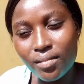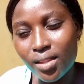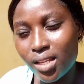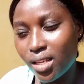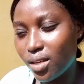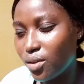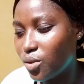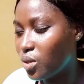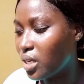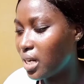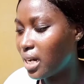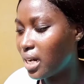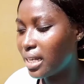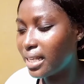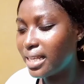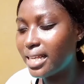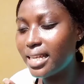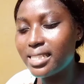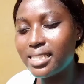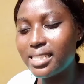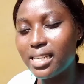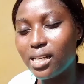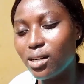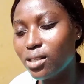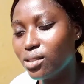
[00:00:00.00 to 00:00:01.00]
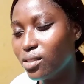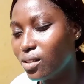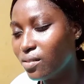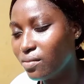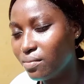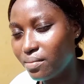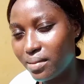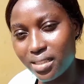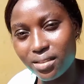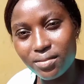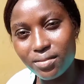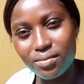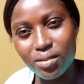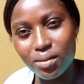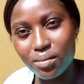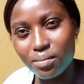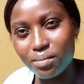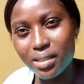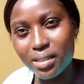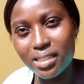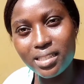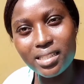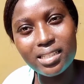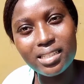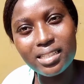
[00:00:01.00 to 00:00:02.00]
you can get a lot of money from
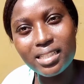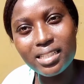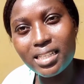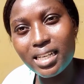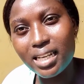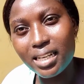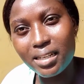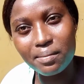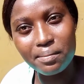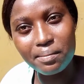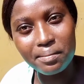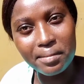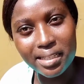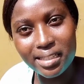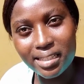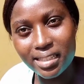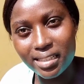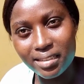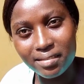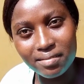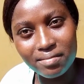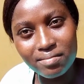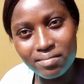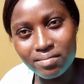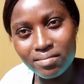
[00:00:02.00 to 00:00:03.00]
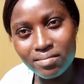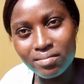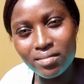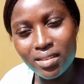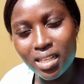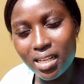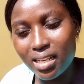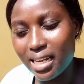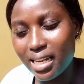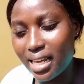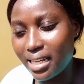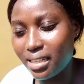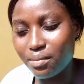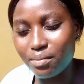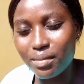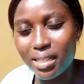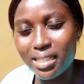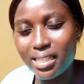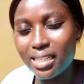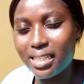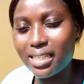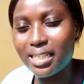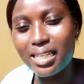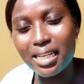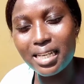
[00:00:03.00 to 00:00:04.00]
making, like
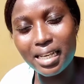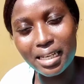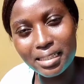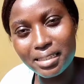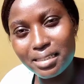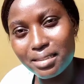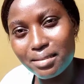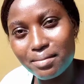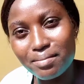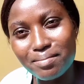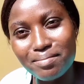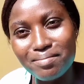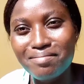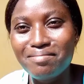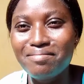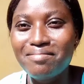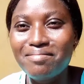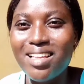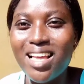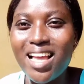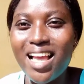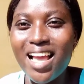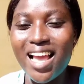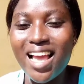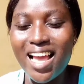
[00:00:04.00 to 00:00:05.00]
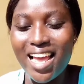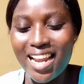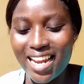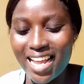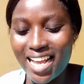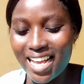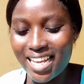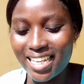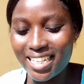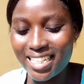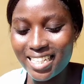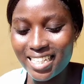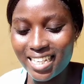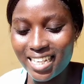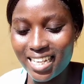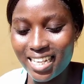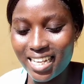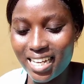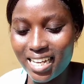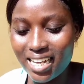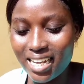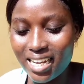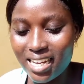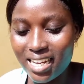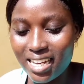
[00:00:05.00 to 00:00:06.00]
making cakes. Like,
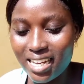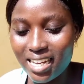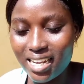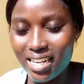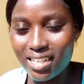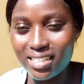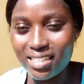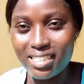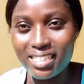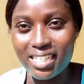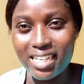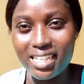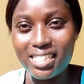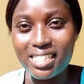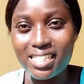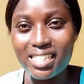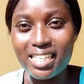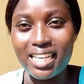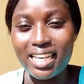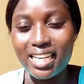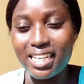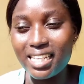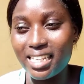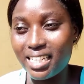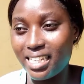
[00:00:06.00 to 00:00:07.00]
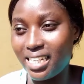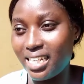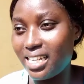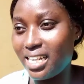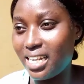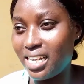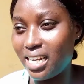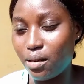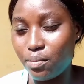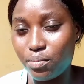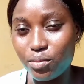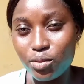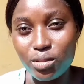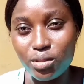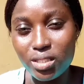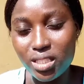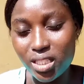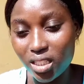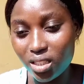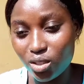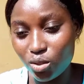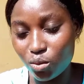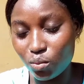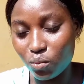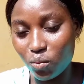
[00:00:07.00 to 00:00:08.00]
just cake in a cup. You
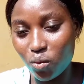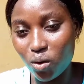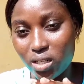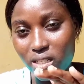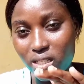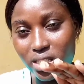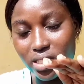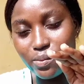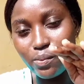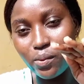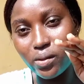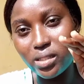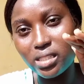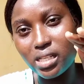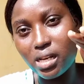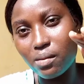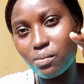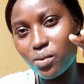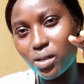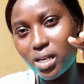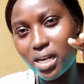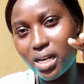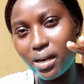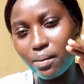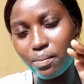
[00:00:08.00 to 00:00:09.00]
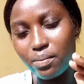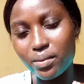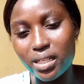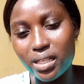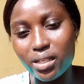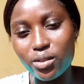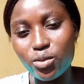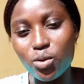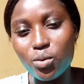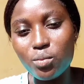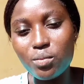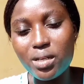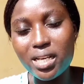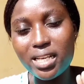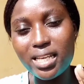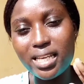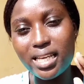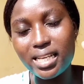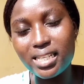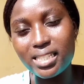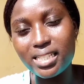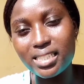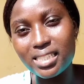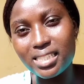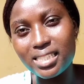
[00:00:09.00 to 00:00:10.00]
see small disposable cup, then they'll make
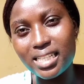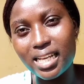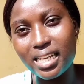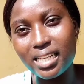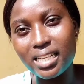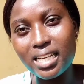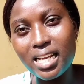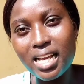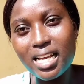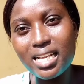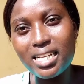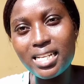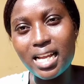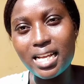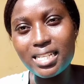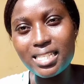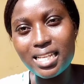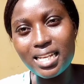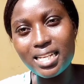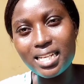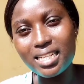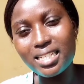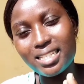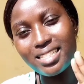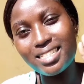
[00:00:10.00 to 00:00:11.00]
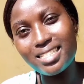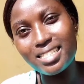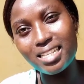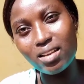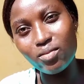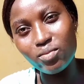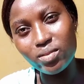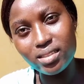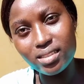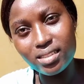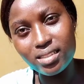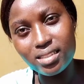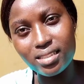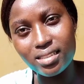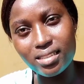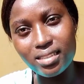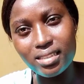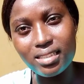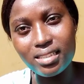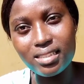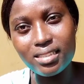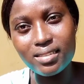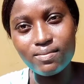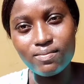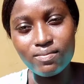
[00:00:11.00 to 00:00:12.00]
cake inside. They're selling it 7 cedis.